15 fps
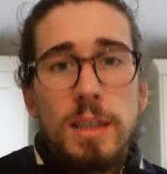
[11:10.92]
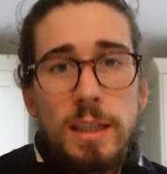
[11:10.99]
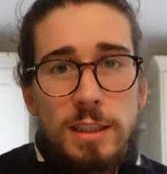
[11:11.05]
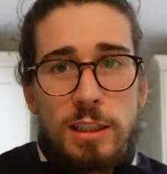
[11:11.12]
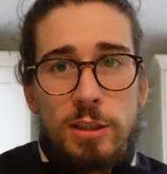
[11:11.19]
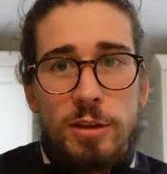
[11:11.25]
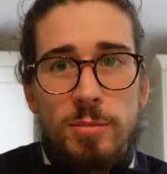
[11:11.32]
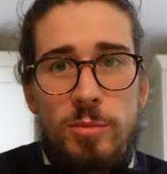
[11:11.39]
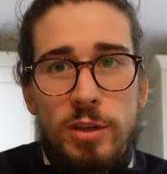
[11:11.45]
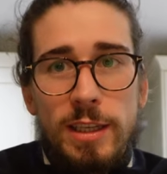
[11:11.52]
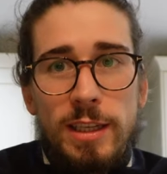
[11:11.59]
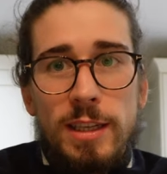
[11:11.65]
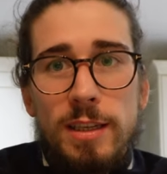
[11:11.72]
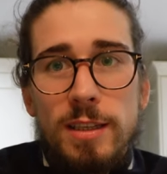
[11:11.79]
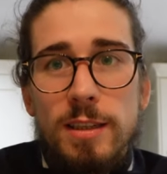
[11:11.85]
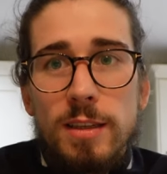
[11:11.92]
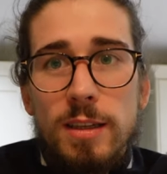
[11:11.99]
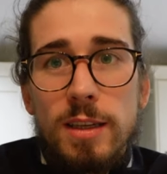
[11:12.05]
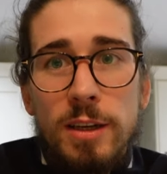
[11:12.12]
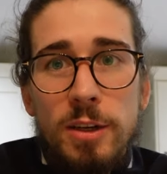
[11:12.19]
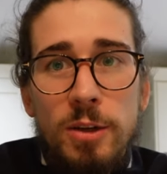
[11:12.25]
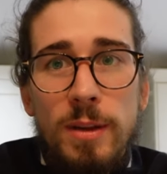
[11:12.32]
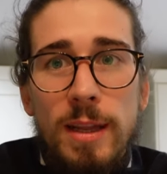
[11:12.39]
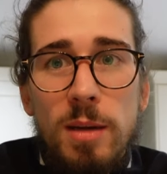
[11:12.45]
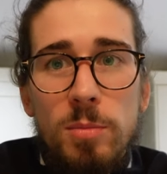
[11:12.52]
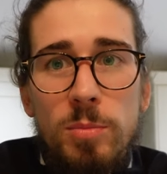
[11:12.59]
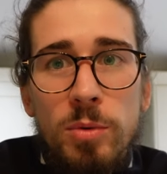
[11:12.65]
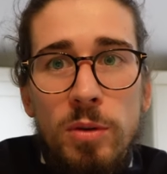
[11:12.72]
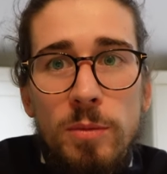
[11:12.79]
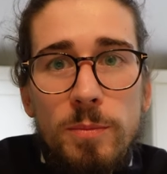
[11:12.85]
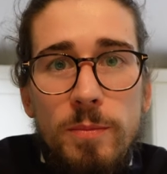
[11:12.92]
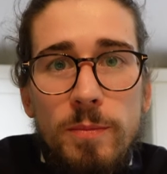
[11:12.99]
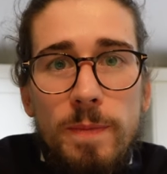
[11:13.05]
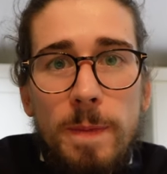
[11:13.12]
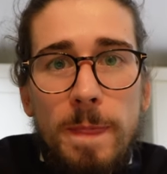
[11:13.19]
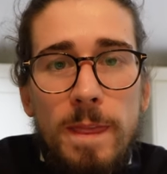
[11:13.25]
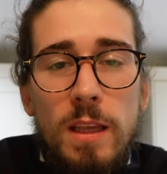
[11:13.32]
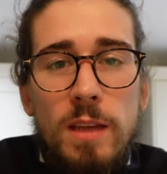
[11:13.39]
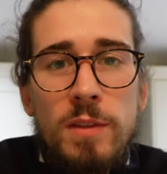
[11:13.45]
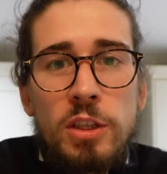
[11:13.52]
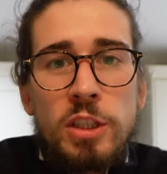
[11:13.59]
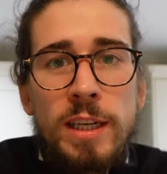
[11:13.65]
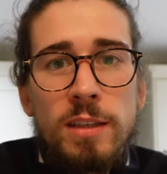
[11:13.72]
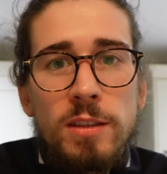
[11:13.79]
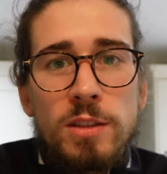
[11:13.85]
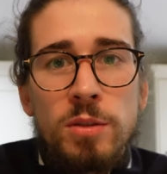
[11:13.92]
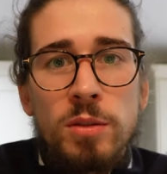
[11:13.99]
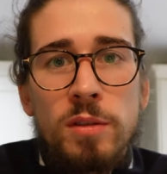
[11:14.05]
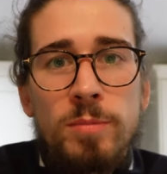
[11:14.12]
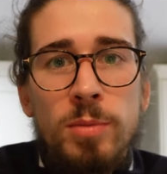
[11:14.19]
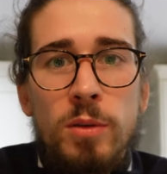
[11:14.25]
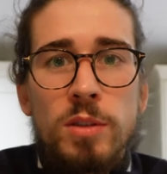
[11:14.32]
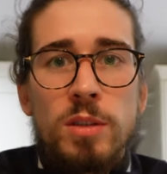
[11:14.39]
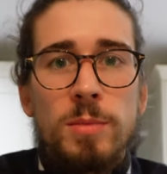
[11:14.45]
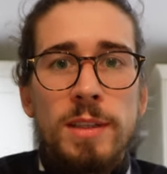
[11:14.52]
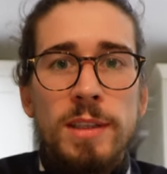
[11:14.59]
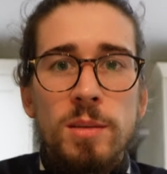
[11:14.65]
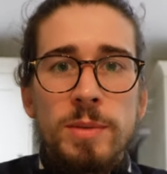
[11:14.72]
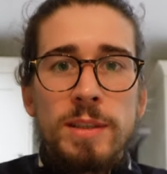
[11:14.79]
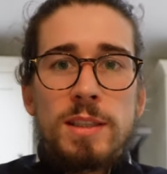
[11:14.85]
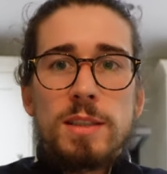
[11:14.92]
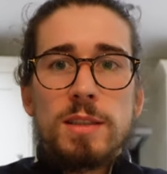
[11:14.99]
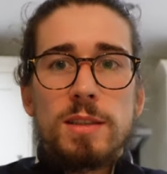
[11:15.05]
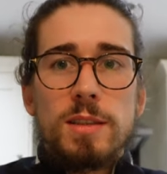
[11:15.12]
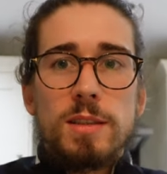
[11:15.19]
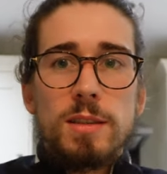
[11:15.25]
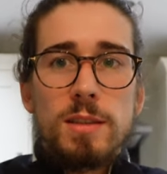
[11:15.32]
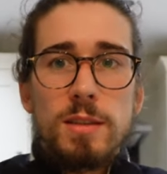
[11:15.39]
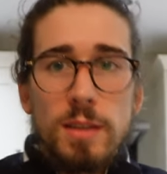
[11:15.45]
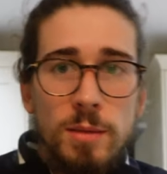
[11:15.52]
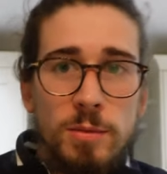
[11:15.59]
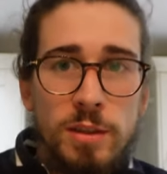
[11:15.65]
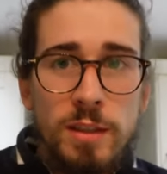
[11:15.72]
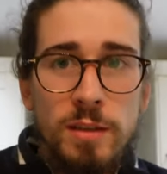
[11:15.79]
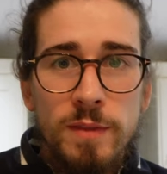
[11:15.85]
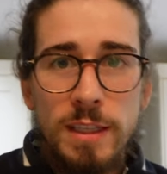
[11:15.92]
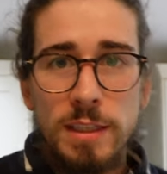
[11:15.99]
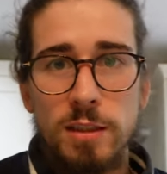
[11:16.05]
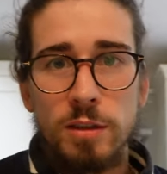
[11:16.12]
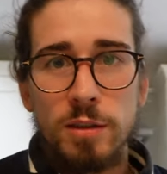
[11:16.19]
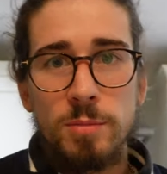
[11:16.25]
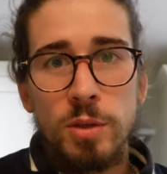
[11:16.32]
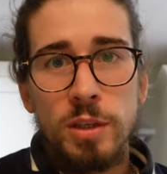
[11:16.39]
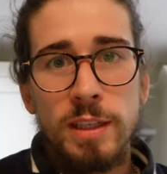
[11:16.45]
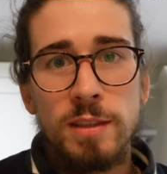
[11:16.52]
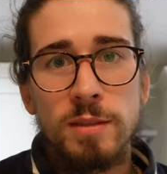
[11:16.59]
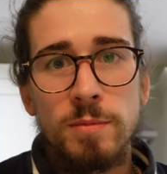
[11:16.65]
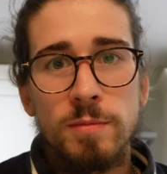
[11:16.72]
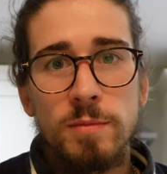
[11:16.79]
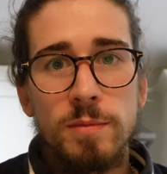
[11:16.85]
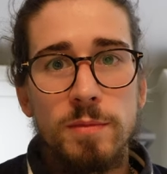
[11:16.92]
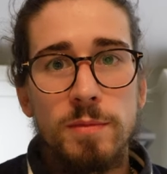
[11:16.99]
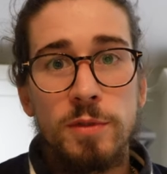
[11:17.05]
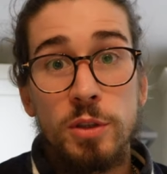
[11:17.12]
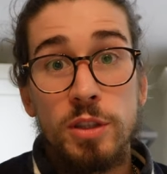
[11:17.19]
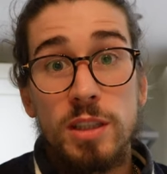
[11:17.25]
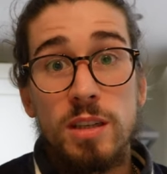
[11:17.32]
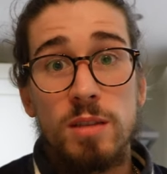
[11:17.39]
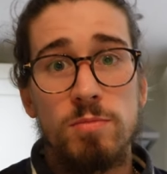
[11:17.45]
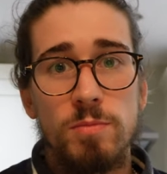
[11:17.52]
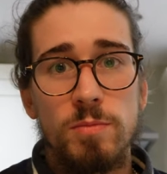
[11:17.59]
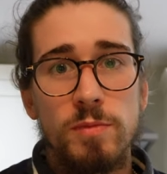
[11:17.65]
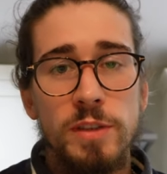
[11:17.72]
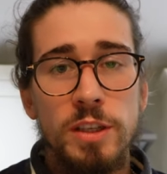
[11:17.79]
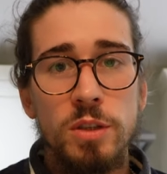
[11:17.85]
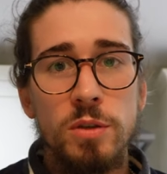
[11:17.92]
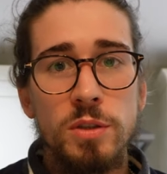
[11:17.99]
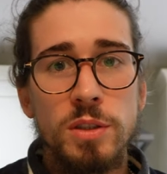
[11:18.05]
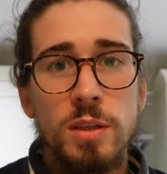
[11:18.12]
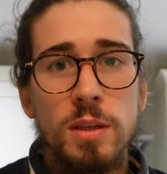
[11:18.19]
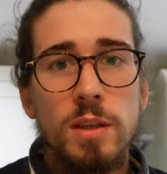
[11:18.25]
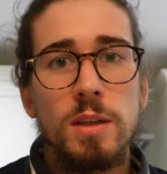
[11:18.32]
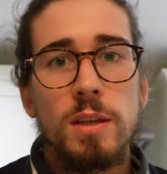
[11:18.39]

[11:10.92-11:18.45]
It's a lot of money, I know that, but if the channel sort of blows up a little bit, I'm going to invest a lot of money in future videos.